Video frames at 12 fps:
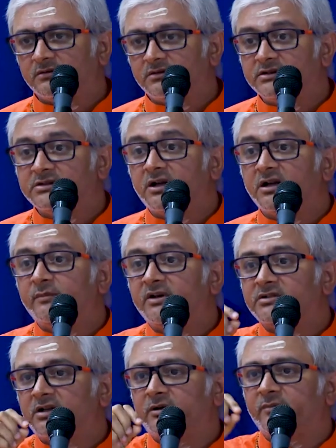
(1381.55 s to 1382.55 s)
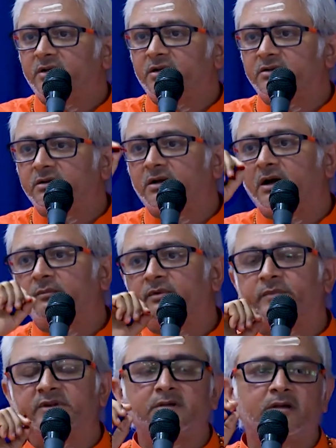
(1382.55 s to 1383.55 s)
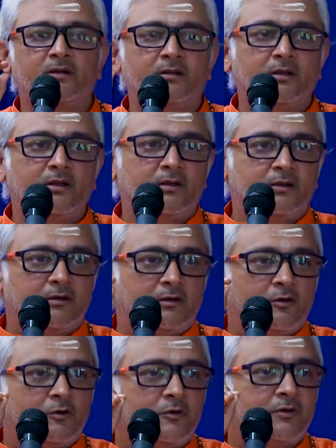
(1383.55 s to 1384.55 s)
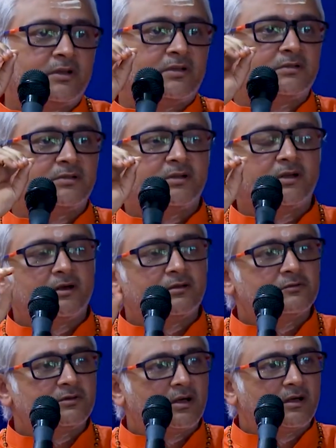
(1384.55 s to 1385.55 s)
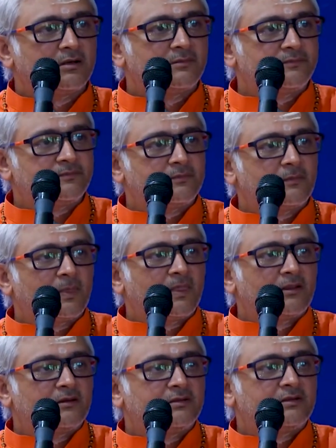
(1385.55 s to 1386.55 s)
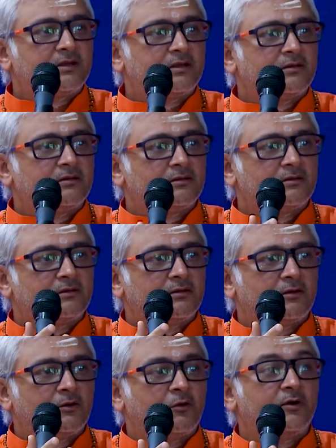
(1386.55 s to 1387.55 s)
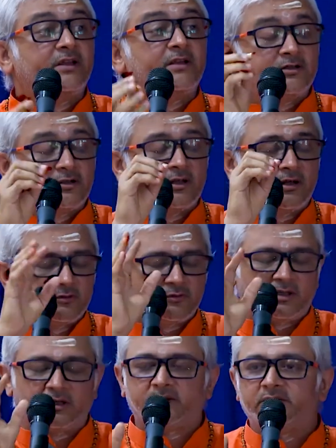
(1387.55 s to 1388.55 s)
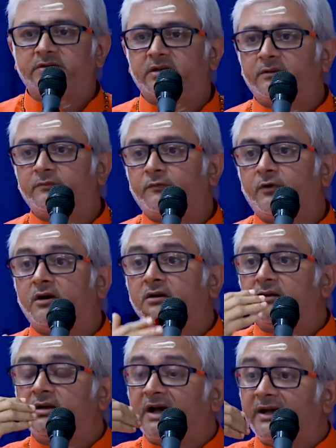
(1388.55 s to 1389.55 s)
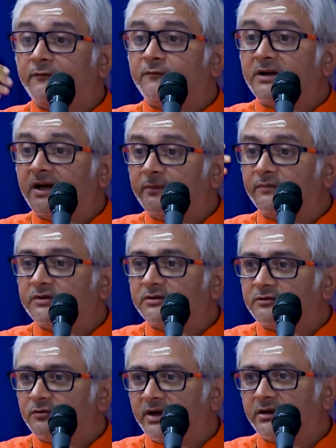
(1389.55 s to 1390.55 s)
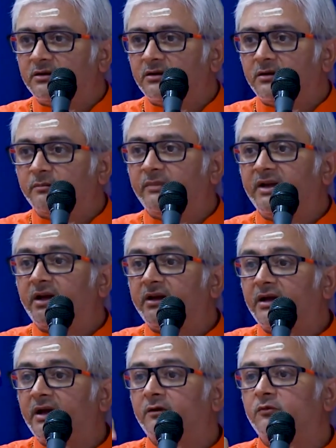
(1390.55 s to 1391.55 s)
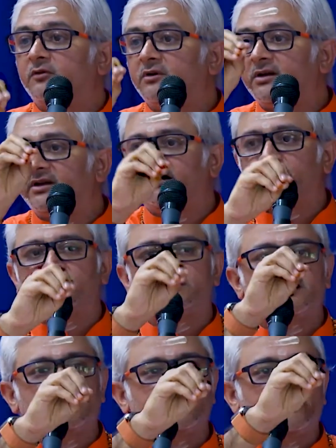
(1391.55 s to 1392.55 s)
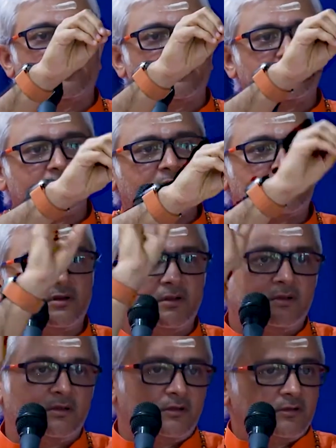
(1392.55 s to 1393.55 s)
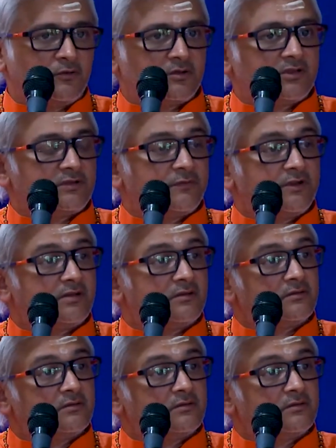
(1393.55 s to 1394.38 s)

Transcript: Janama janama rati ramapada ho hina dridha anurag. He said, Hoihi Dhrida Anurag. He said, for lifetimes together, may I have only devotion for your lotus feet.